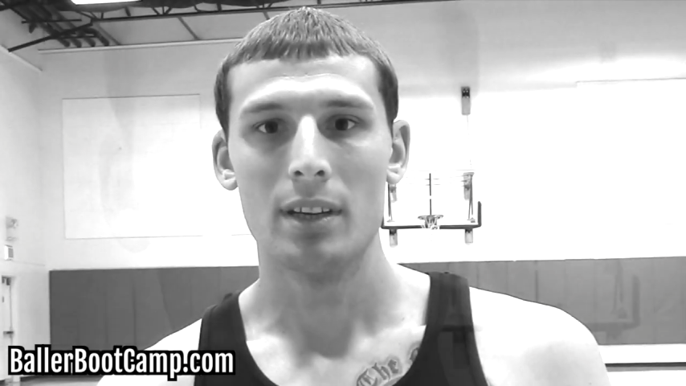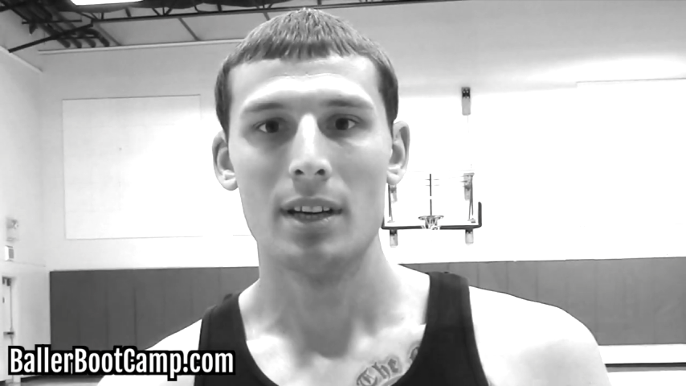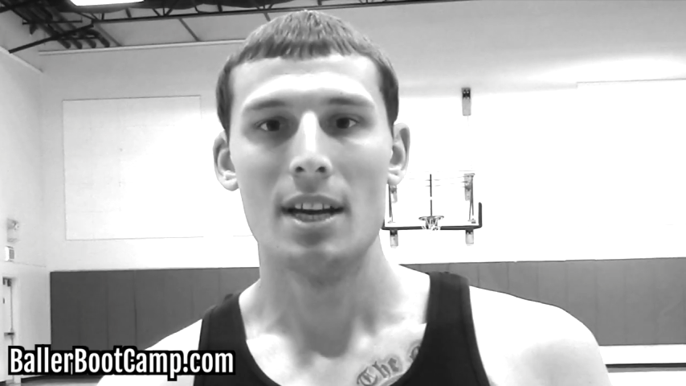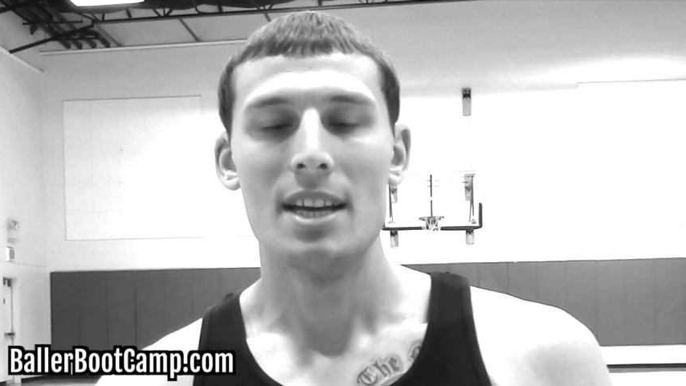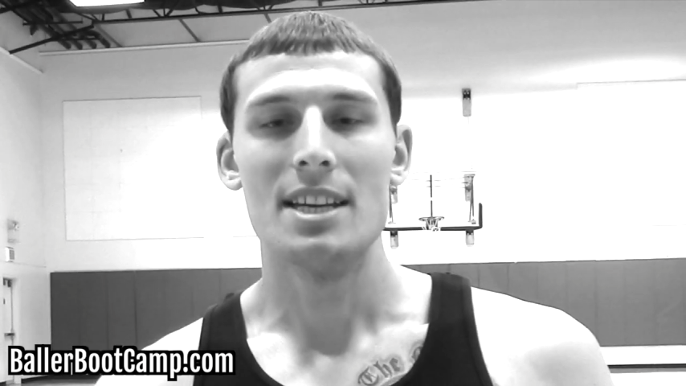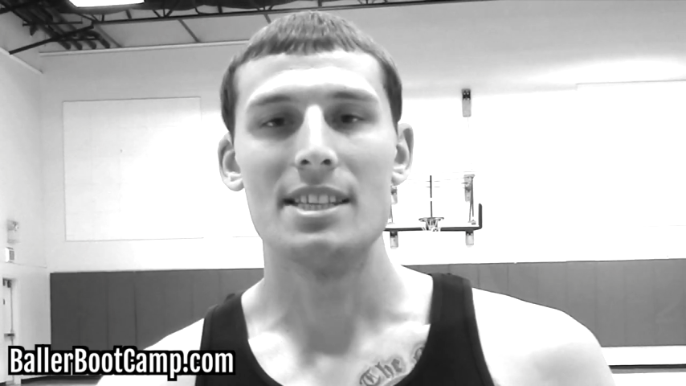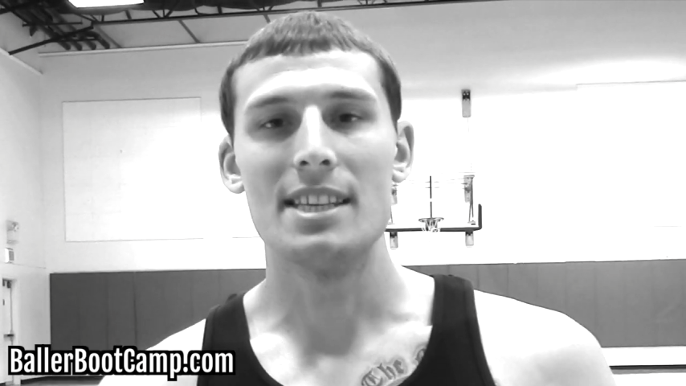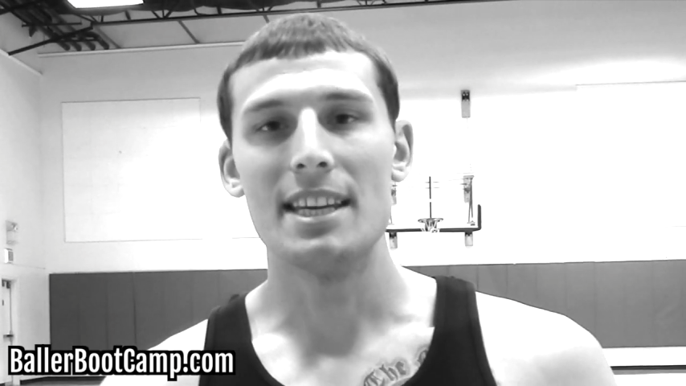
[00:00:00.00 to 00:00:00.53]

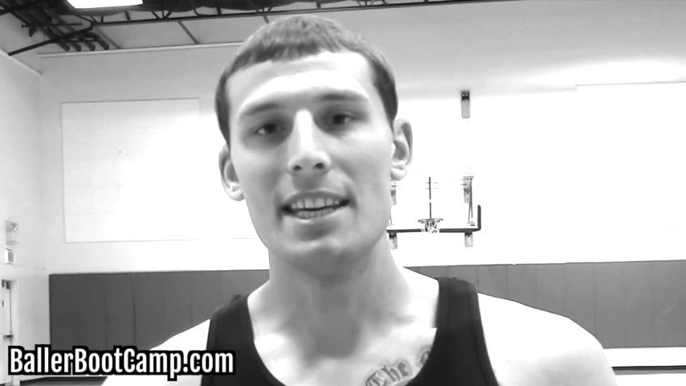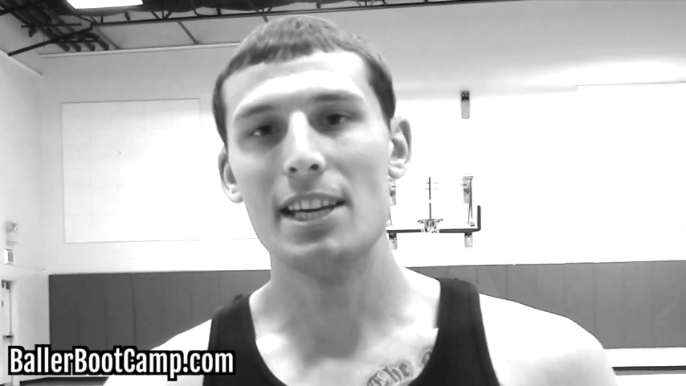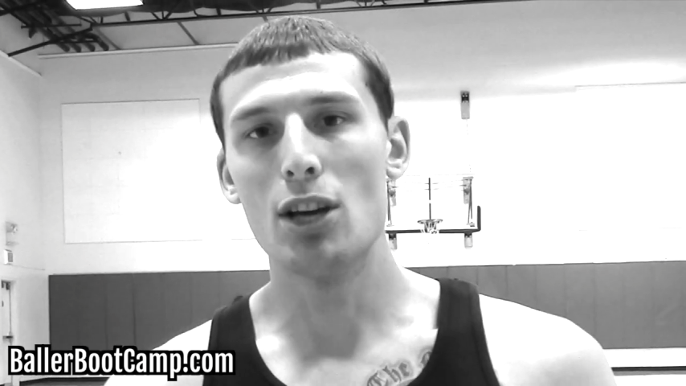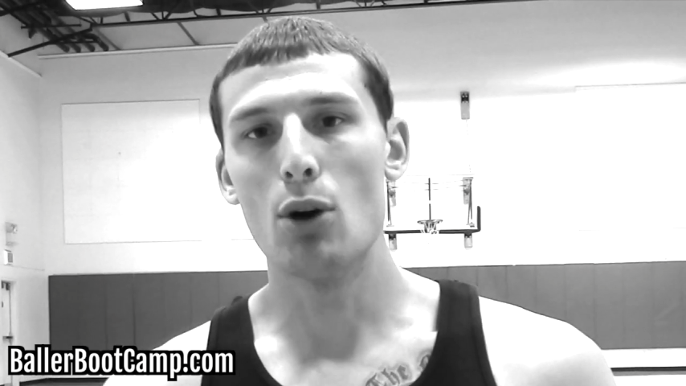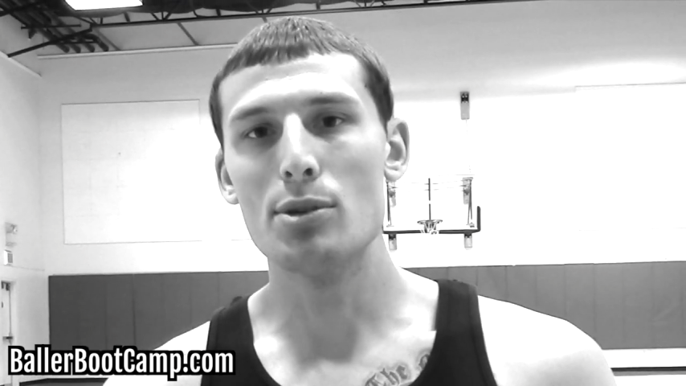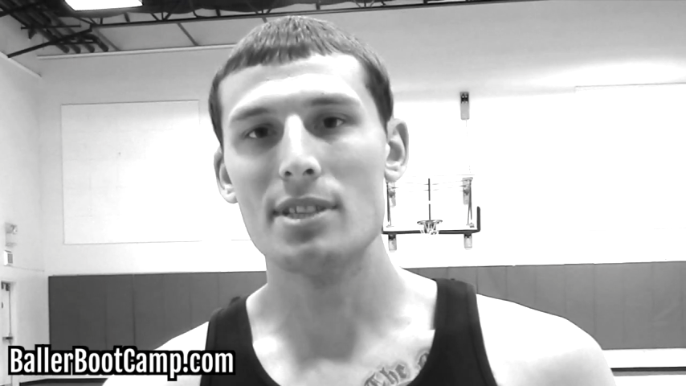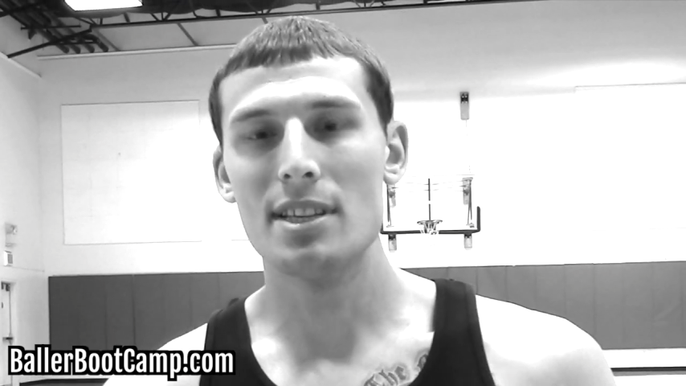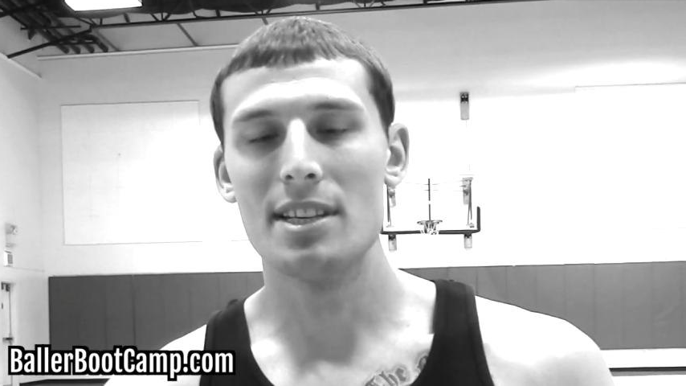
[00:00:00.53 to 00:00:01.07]
You see, he
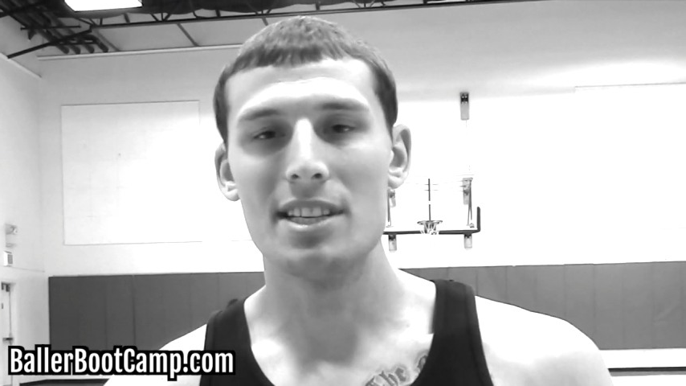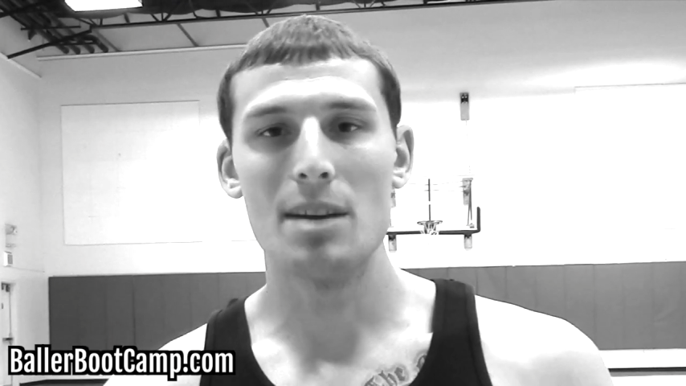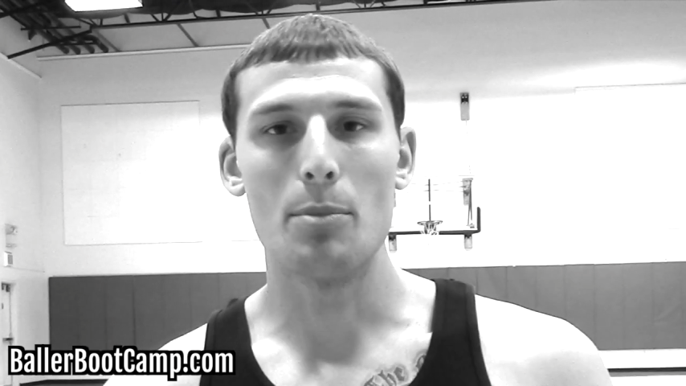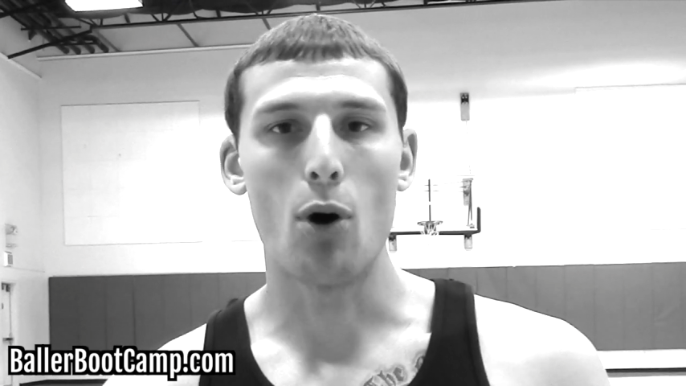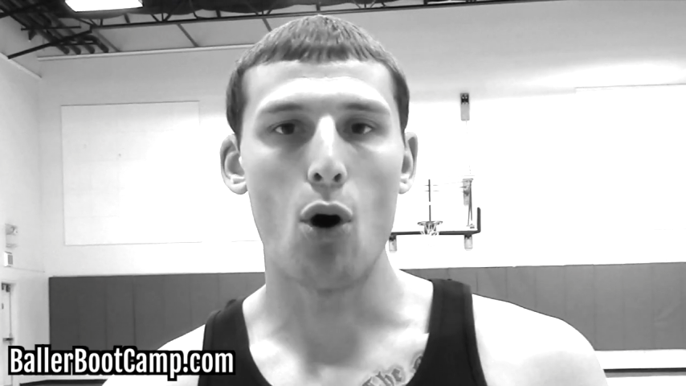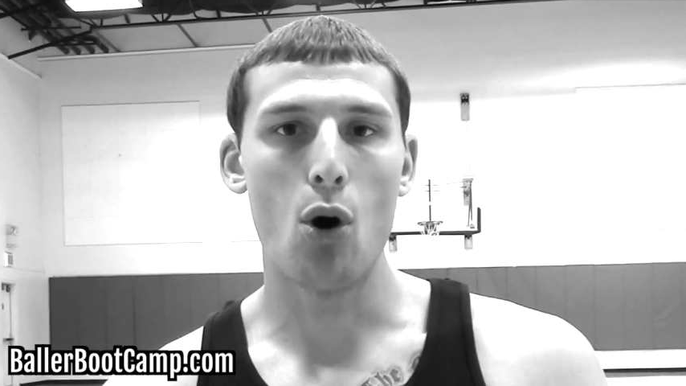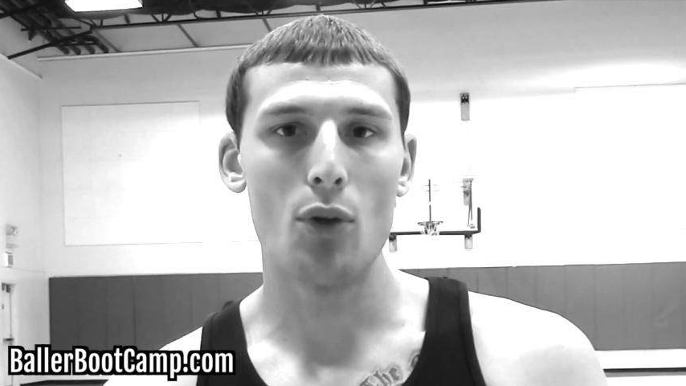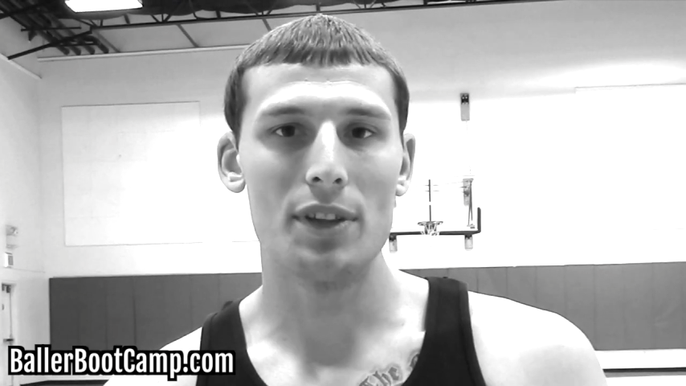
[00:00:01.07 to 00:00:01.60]
goes to the gym
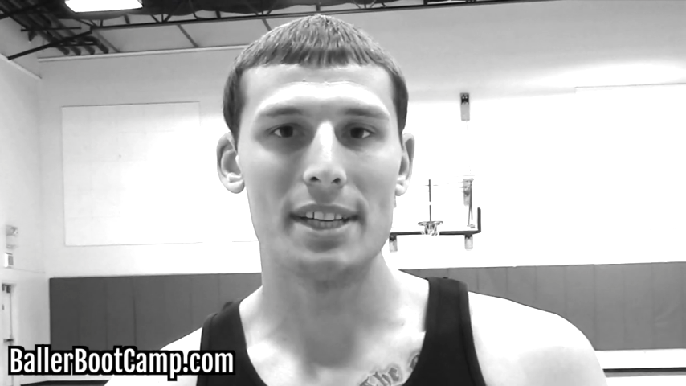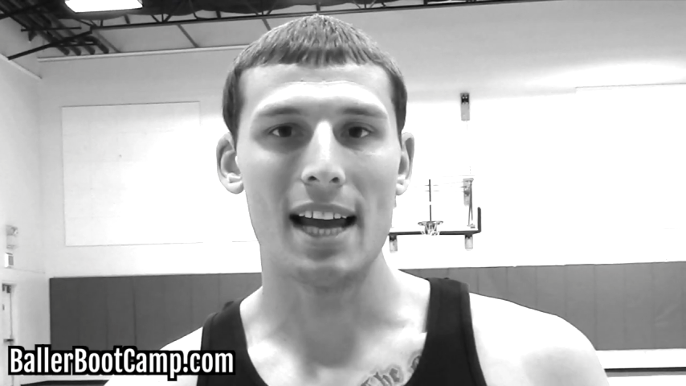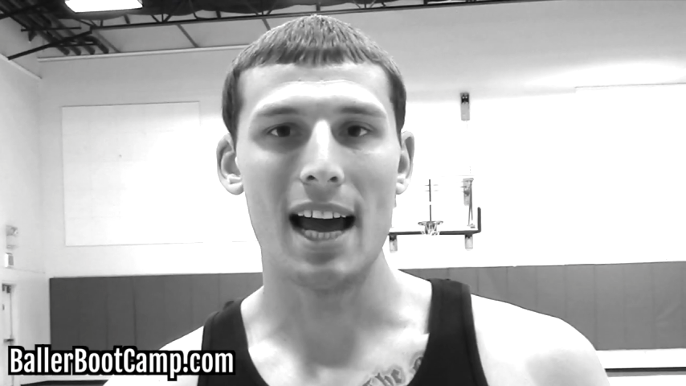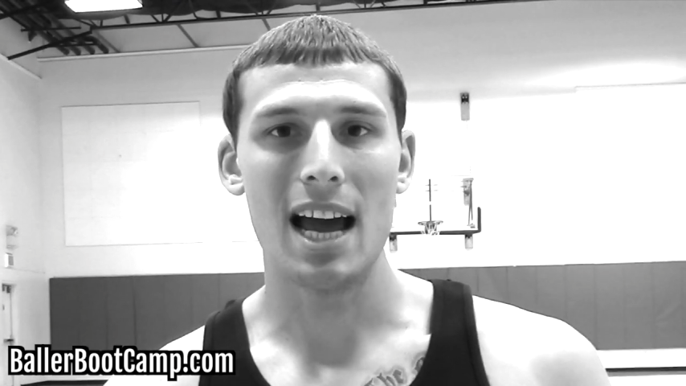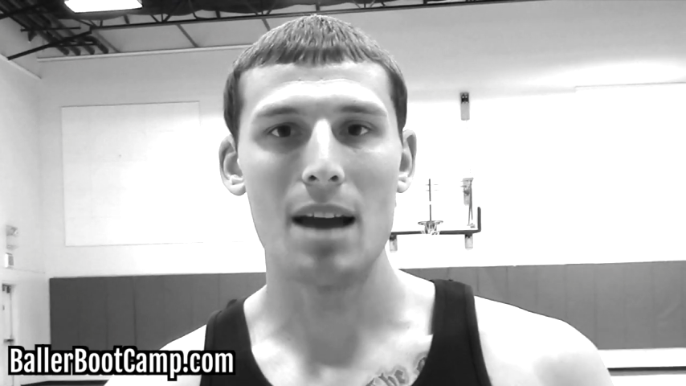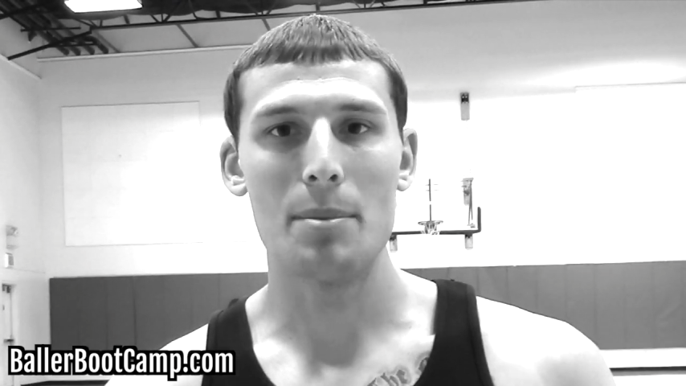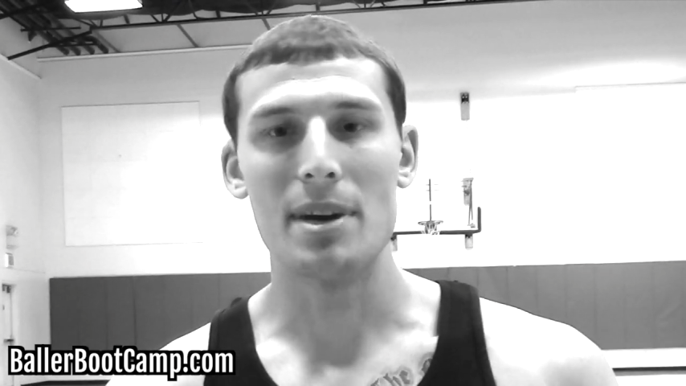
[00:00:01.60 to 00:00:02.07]
all the time,